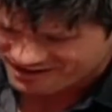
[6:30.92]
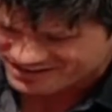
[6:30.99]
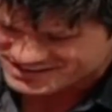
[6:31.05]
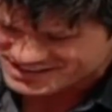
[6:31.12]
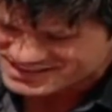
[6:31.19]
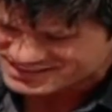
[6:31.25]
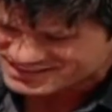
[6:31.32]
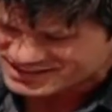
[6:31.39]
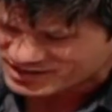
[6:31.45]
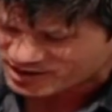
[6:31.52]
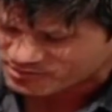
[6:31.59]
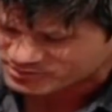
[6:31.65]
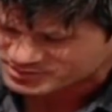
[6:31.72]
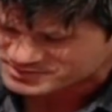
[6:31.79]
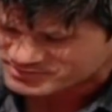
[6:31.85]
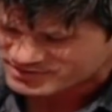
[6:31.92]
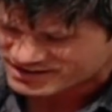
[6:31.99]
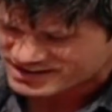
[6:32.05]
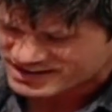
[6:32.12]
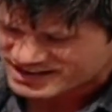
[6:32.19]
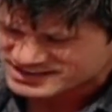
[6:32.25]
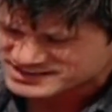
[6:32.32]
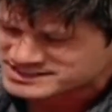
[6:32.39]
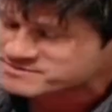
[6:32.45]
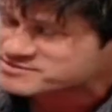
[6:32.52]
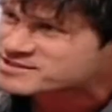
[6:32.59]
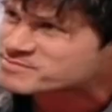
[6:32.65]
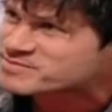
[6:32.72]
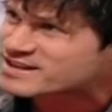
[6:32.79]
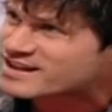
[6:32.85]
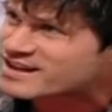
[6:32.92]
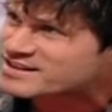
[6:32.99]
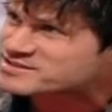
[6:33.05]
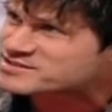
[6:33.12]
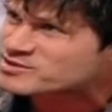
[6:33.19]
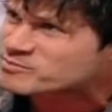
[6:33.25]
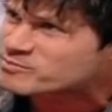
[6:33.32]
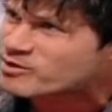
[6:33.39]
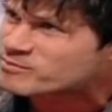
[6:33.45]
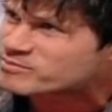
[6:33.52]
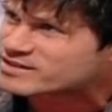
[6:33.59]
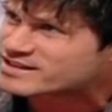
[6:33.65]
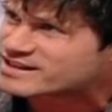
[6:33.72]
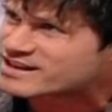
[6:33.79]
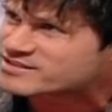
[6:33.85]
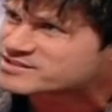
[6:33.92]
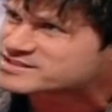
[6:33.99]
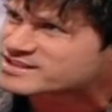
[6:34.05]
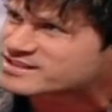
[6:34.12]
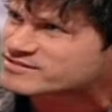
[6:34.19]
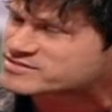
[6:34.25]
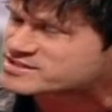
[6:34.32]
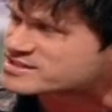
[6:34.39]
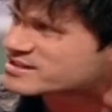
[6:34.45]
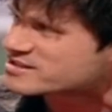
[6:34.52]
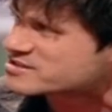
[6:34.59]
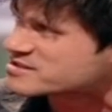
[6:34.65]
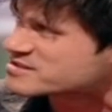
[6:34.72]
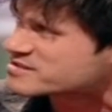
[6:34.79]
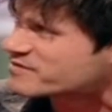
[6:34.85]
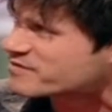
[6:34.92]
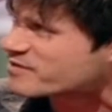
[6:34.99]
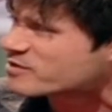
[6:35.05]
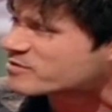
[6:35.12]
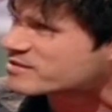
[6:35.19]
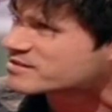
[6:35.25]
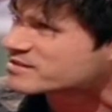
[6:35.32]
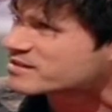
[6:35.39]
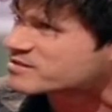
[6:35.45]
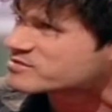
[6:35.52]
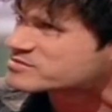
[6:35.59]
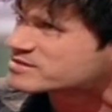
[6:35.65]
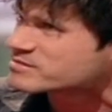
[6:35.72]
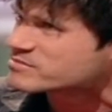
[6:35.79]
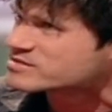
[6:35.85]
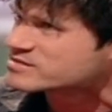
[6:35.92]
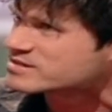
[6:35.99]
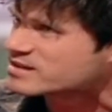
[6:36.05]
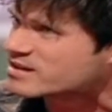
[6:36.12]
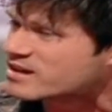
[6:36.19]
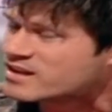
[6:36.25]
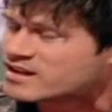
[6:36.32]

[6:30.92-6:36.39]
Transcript: I didn't think I was, but it seems to be uh, so popular now, isn't it? The resurgence of folk and acoustic music.